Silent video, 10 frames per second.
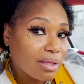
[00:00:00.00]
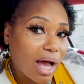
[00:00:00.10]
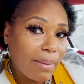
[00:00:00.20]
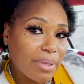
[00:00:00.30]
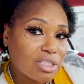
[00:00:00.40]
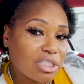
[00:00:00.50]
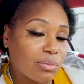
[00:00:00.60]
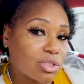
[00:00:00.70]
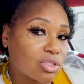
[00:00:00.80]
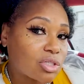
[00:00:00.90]
I mean, she
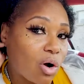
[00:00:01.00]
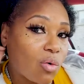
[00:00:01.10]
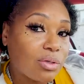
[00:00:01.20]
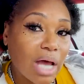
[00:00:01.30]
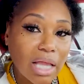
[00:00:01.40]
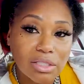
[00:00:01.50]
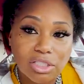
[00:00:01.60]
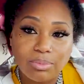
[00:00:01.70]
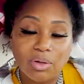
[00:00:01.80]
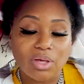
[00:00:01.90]
was so
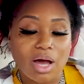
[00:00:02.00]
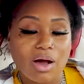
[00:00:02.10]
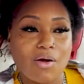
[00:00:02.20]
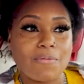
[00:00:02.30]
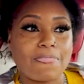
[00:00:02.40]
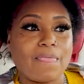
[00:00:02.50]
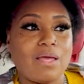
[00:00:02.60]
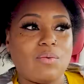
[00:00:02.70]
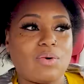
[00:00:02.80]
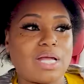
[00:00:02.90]
knowledgeable, y'all.
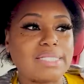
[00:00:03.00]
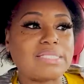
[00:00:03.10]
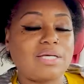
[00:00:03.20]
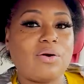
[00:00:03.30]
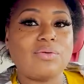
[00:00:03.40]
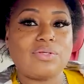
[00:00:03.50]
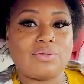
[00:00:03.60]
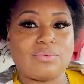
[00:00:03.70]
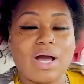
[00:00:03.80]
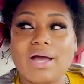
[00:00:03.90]
When I tell
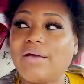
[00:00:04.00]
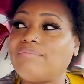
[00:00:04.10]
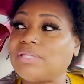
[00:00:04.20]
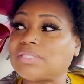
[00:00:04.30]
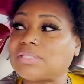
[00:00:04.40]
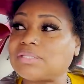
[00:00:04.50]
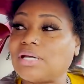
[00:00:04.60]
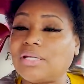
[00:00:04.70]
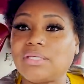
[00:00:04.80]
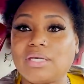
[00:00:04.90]
you, I have been
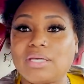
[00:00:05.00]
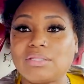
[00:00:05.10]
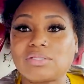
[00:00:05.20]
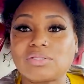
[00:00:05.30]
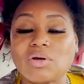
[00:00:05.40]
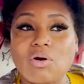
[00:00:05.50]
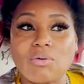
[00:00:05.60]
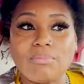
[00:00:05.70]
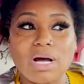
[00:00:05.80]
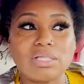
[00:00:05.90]
studying
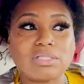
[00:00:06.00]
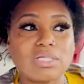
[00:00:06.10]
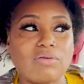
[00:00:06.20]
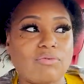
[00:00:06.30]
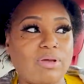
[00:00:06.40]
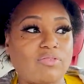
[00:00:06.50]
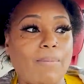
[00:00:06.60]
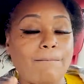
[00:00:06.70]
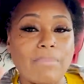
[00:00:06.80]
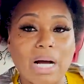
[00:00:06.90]
so much information for
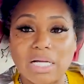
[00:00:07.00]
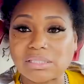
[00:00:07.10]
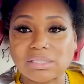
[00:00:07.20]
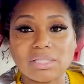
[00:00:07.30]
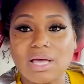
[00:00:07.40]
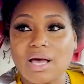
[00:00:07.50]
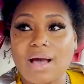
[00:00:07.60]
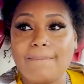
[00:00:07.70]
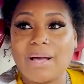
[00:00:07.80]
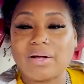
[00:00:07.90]
months
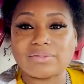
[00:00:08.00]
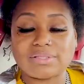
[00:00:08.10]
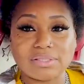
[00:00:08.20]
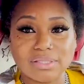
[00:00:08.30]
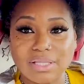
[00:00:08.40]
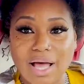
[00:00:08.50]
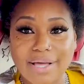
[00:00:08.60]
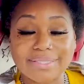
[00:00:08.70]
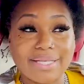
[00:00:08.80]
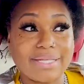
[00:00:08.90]
about
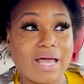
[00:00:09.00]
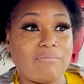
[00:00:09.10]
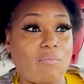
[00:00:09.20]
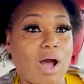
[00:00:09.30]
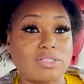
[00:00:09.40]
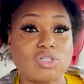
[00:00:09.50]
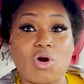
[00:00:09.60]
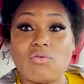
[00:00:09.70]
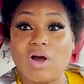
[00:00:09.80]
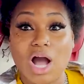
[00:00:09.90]
Sisterlocks, and I have watched
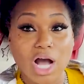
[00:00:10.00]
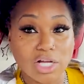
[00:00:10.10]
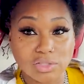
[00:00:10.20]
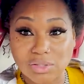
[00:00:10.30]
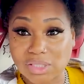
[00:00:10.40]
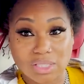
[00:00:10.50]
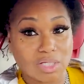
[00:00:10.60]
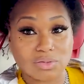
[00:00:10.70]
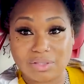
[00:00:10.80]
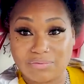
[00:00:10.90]
over hundreds and
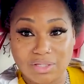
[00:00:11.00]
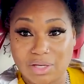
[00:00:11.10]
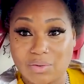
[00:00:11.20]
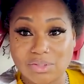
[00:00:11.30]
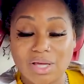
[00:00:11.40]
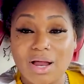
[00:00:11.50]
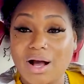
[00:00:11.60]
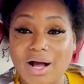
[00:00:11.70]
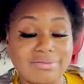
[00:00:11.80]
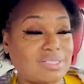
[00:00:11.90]
hundreds of videos
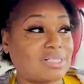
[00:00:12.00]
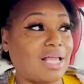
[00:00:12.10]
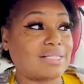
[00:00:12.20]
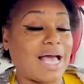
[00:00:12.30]
of Sisterlocks.